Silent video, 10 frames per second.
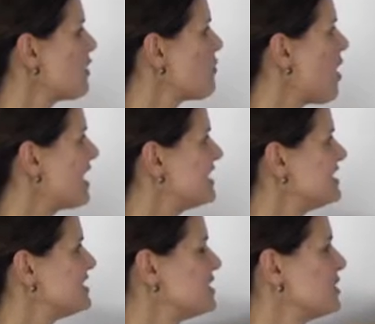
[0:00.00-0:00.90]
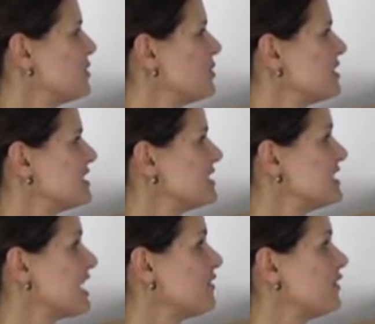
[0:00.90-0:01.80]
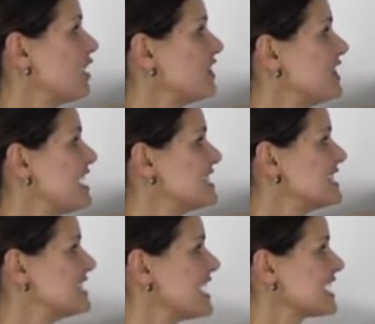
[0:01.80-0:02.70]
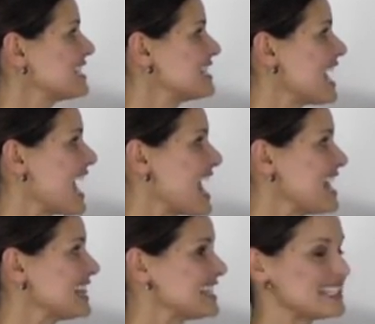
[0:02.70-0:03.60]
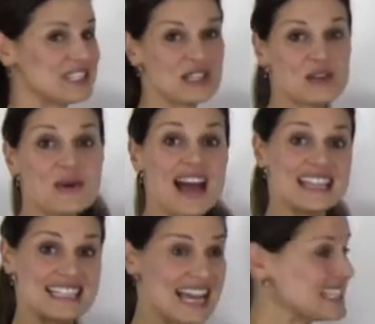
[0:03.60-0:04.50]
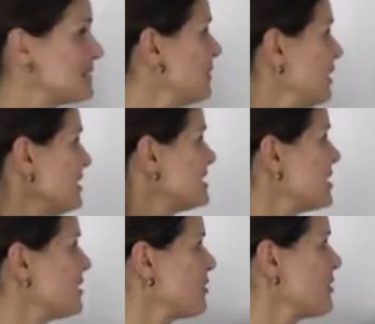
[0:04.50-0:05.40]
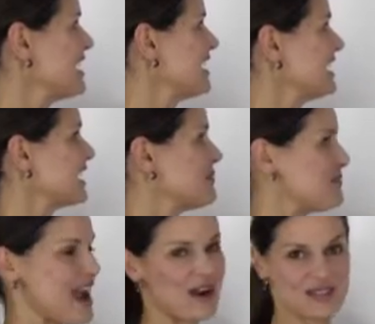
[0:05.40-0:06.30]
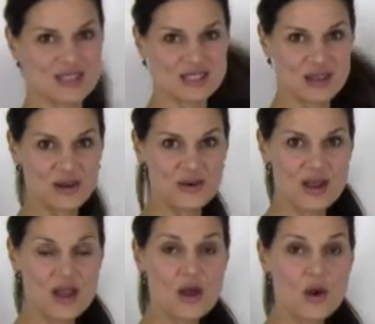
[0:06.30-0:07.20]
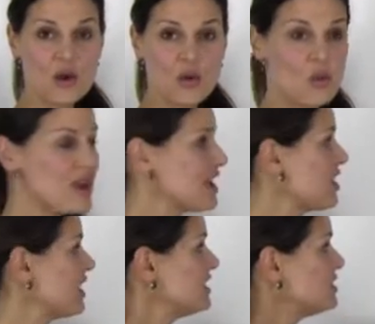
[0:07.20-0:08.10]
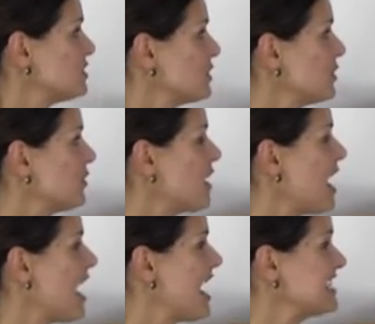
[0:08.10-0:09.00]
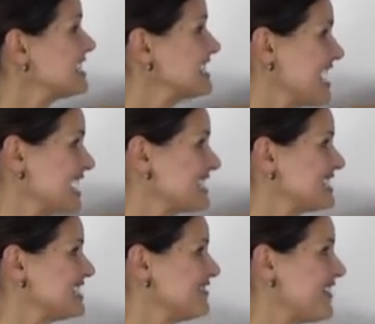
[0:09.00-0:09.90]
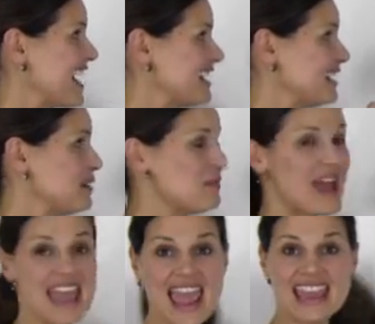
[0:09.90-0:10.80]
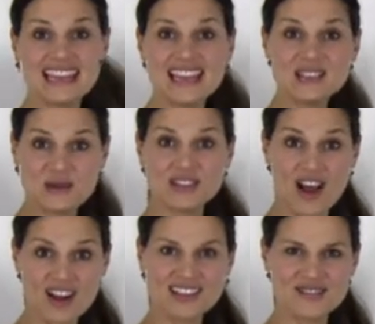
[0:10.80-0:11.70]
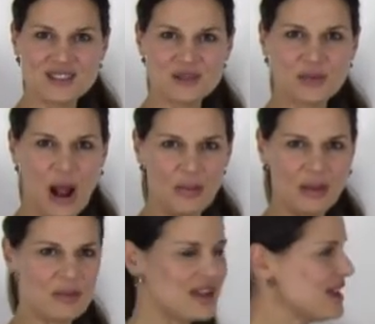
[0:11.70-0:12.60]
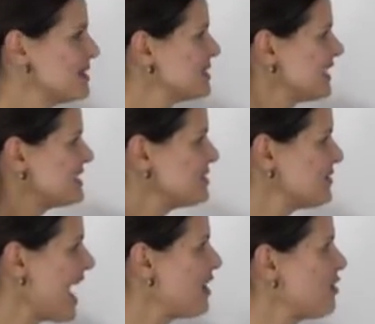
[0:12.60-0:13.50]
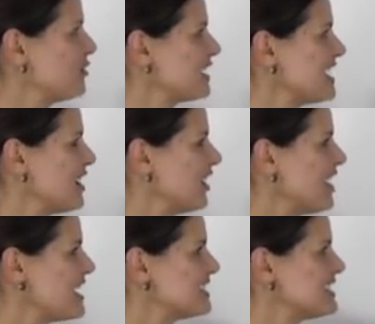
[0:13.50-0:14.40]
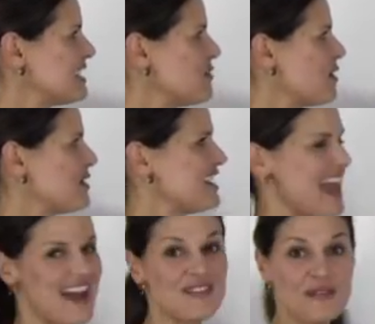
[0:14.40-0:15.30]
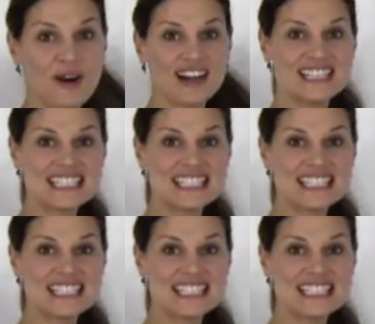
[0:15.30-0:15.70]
we wanted to convert the 6/8 to a decimal so that we can compare the two, we could do 6 divided by 8 and do a long division problem. So let's do that over here and see what we get for